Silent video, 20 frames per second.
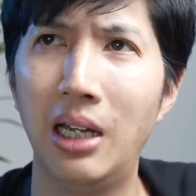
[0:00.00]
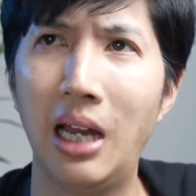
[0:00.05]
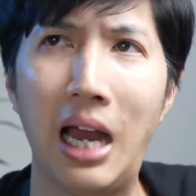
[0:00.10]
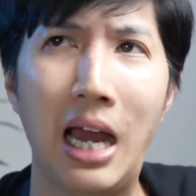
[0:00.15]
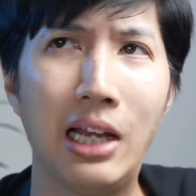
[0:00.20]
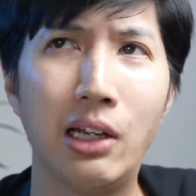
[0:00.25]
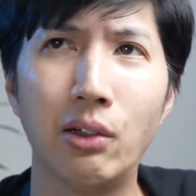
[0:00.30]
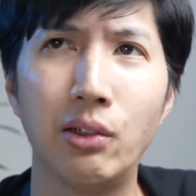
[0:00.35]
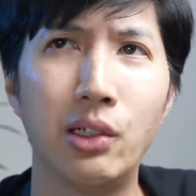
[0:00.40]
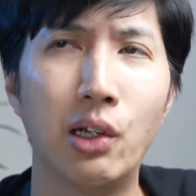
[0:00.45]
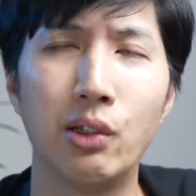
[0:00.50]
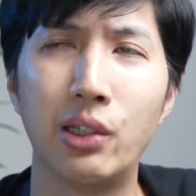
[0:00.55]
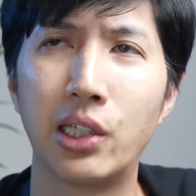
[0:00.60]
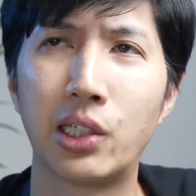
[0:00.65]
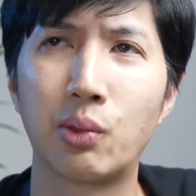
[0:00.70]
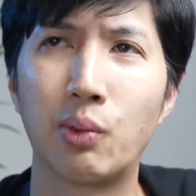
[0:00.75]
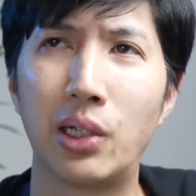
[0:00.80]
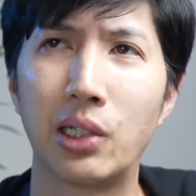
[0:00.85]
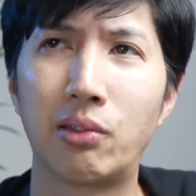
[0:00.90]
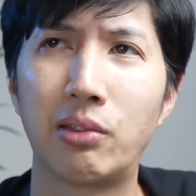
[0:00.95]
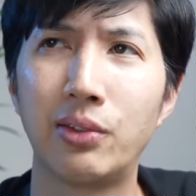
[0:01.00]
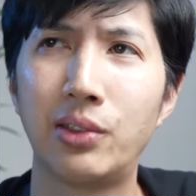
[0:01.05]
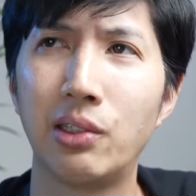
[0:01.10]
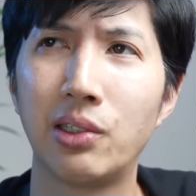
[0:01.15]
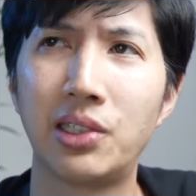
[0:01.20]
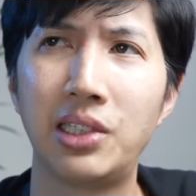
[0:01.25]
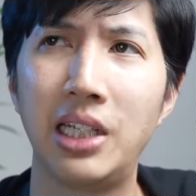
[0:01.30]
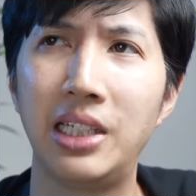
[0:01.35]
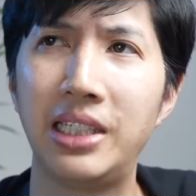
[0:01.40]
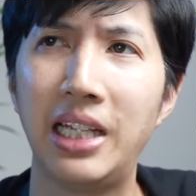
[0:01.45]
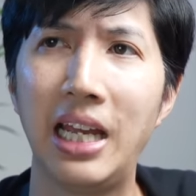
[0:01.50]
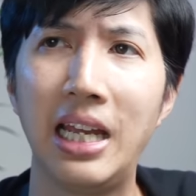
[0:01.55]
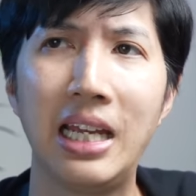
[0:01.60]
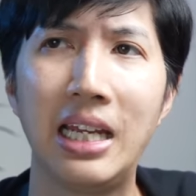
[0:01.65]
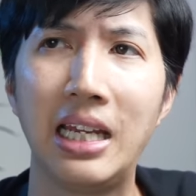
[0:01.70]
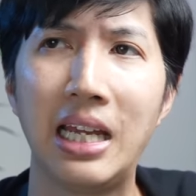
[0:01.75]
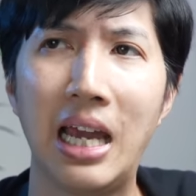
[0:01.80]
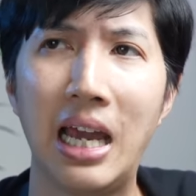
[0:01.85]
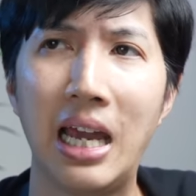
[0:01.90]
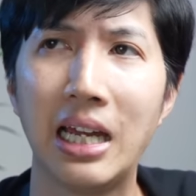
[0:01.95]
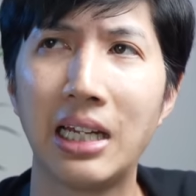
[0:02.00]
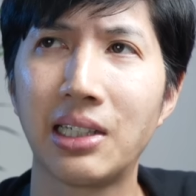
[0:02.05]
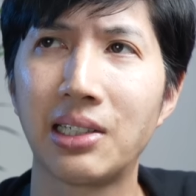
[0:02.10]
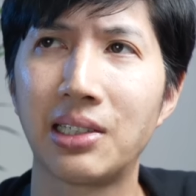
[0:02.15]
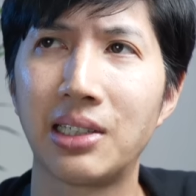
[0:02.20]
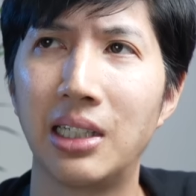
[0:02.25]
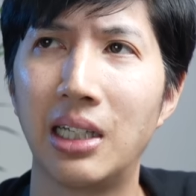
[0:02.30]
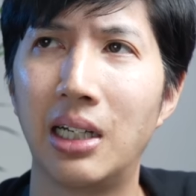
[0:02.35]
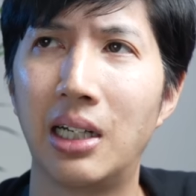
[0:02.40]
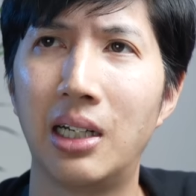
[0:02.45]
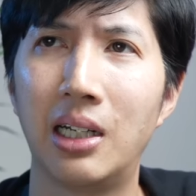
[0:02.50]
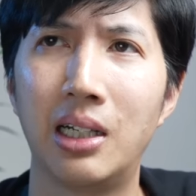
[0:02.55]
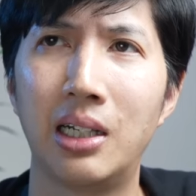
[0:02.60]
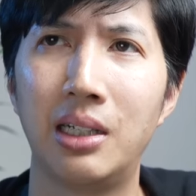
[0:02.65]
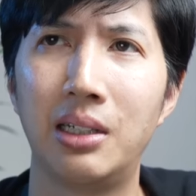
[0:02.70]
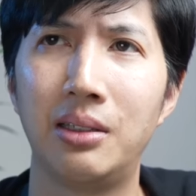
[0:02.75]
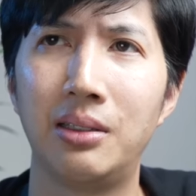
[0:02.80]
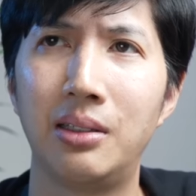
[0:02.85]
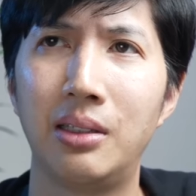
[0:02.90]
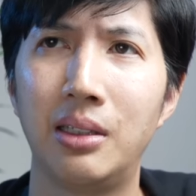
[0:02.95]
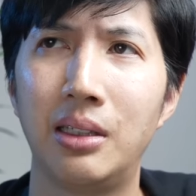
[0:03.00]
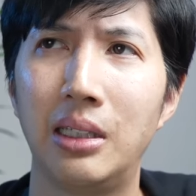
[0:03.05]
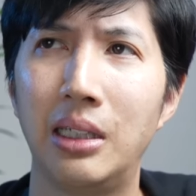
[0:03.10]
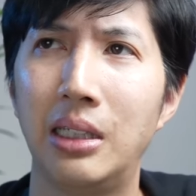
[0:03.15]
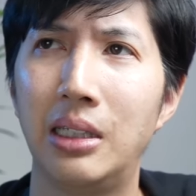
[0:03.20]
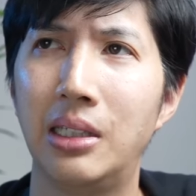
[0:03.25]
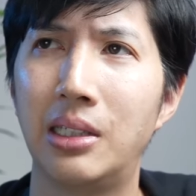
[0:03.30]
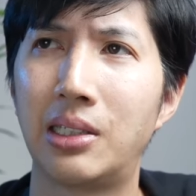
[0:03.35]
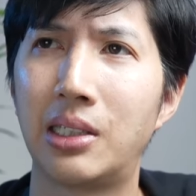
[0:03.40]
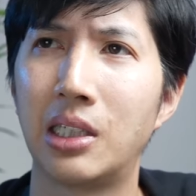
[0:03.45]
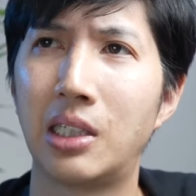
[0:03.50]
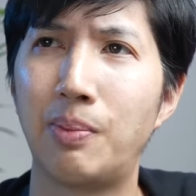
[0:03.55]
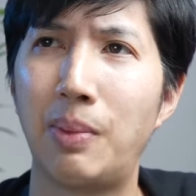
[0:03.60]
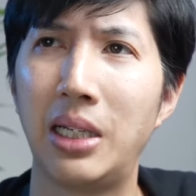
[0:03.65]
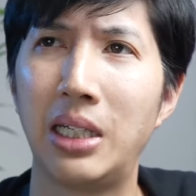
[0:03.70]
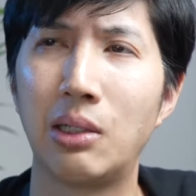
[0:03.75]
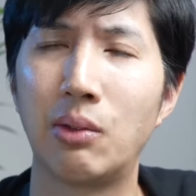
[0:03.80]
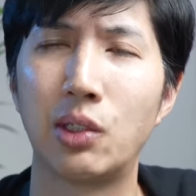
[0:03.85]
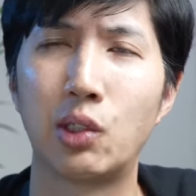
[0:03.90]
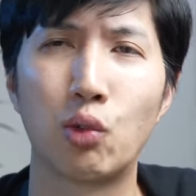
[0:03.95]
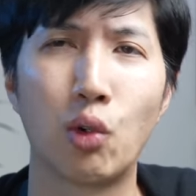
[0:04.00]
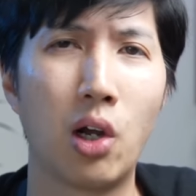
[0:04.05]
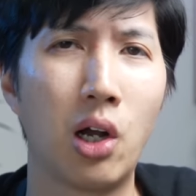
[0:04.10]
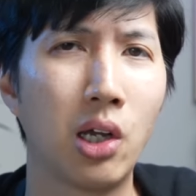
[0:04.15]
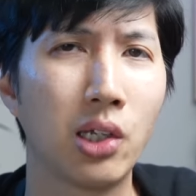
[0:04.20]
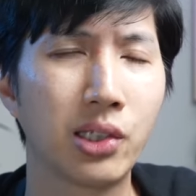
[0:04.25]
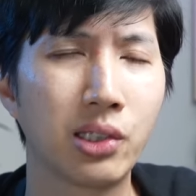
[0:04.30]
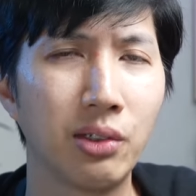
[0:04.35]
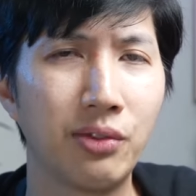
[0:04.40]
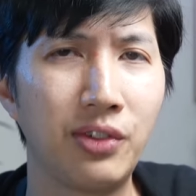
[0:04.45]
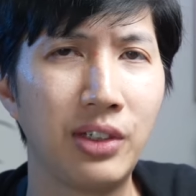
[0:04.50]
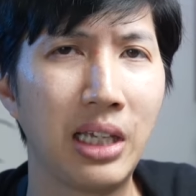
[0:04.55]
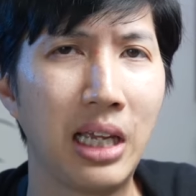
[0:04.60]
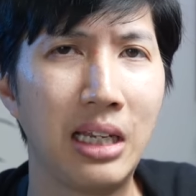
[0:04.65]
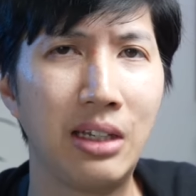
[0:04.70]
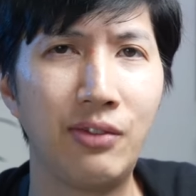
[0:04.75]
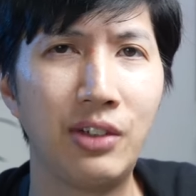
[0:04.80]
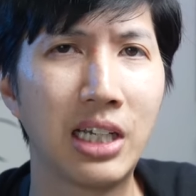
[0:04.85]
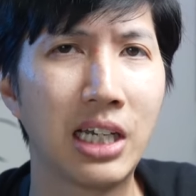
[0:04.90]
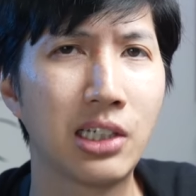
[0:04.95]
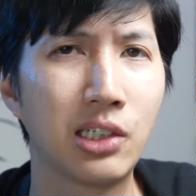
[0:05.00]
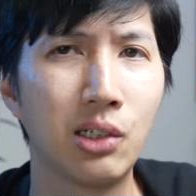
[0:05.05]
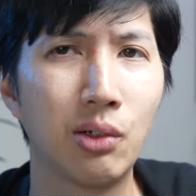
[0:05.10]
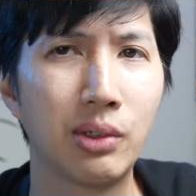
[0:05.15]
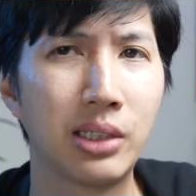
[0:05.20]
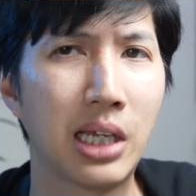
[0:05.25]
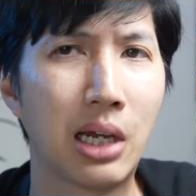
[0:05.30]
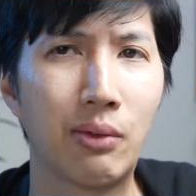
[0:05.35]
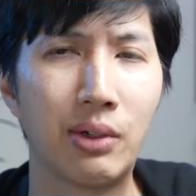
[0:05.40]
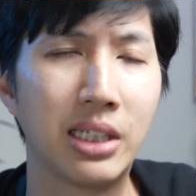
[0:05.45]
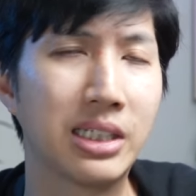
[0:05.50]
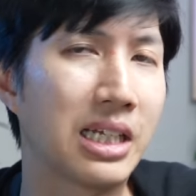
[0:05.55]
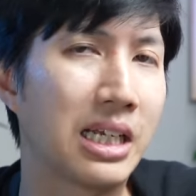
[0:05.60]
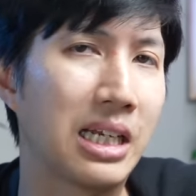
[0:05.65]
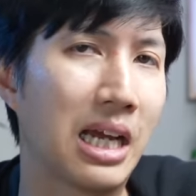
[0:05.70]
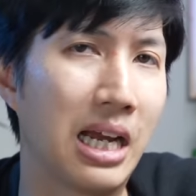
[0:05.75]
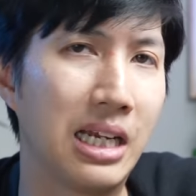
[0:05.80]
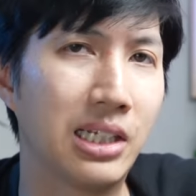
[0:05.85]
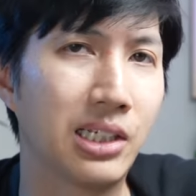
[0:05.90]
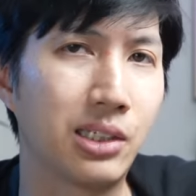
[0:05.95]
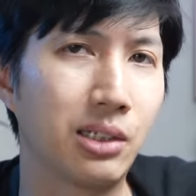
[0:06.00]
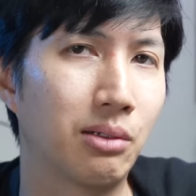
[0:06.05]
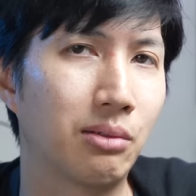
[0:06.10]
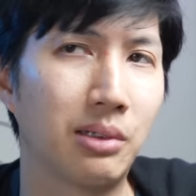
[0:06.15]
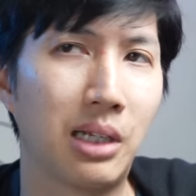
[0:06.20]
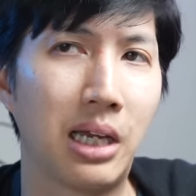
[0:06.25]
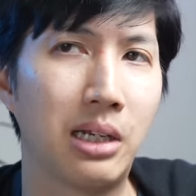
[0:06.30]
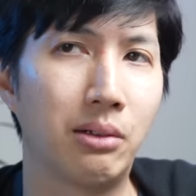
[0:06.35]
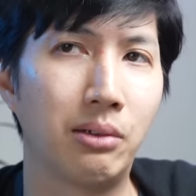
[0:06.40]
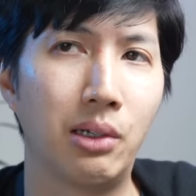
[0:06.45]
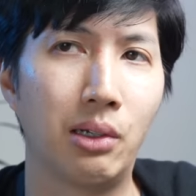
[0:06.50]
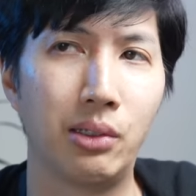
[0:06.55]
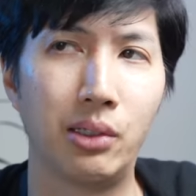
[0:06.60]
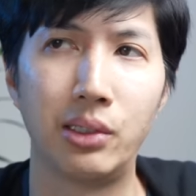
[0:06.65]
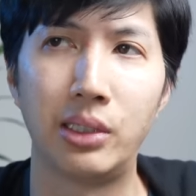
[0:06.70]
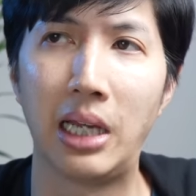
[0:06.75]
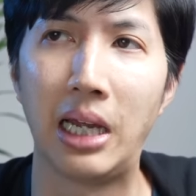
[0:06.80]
I don't know this one. Crypto exchange AAX is suspending withdrawals. So if you guys know what that one is, I just don't. I don't know.